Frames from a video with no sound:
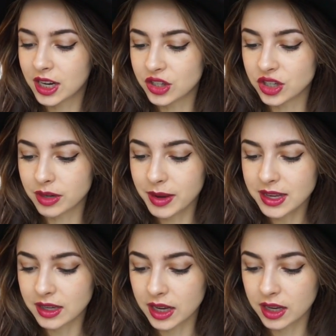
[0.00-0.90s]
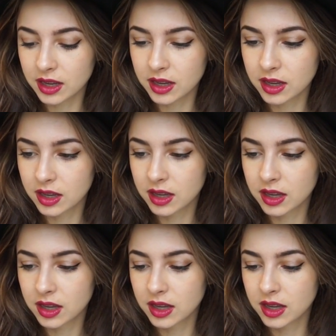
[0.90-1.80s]
It's just amazing.
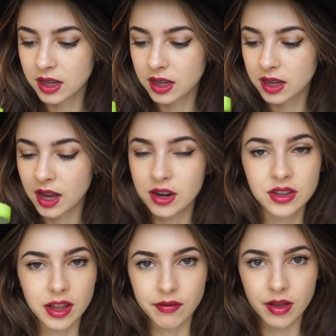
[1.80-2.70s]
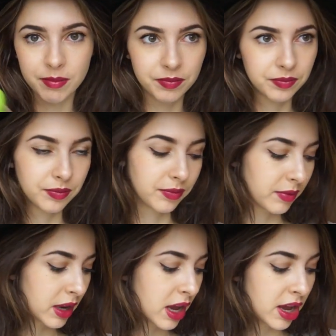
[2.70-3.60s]
I just love them.
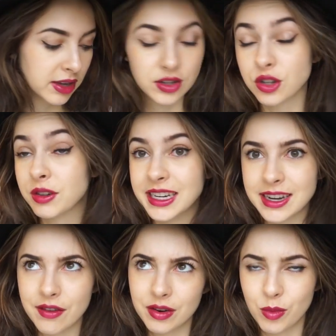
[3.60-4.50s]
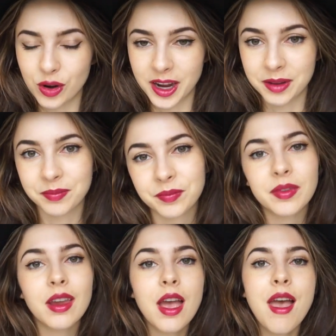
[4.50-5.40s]
It's a treat every morning.
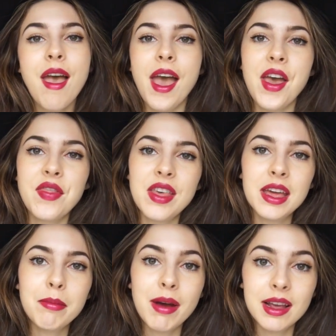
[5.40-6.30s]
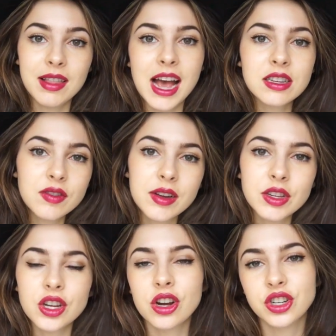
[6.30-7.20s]
And then my last
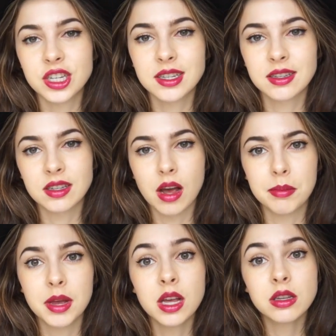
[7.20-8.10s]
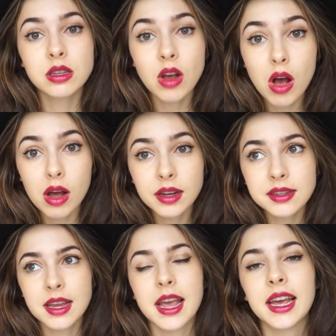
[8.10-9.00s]
favorites are just some
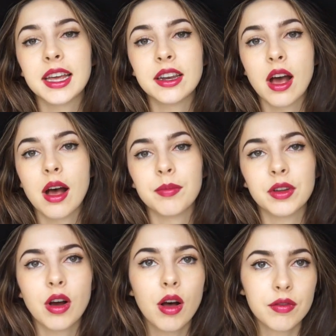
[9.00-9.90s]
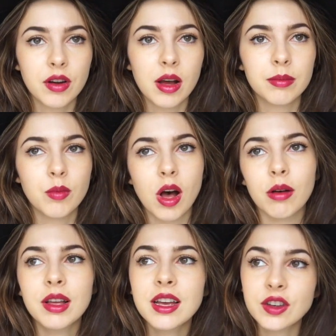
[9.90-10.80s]
songs, and they're all from,
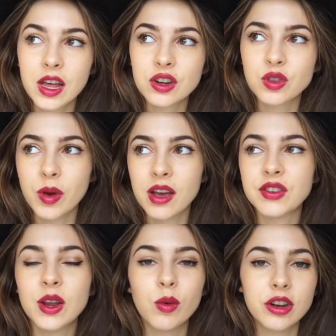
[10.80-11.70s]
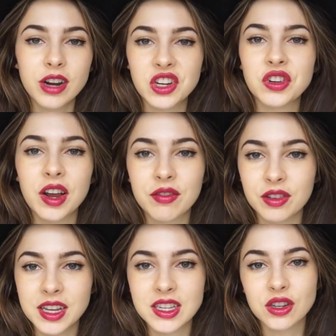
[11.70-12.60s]
well, Taylor Swift and One Direction have
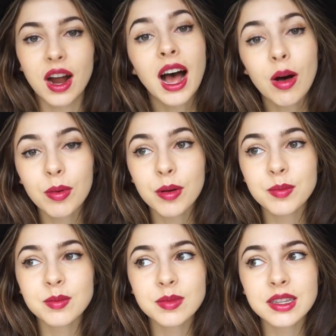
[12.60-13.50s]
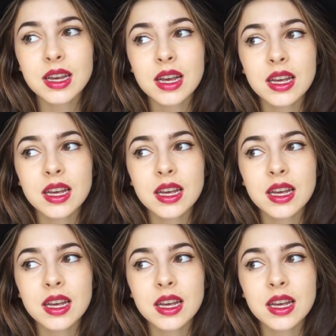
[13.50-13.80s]
released their albums.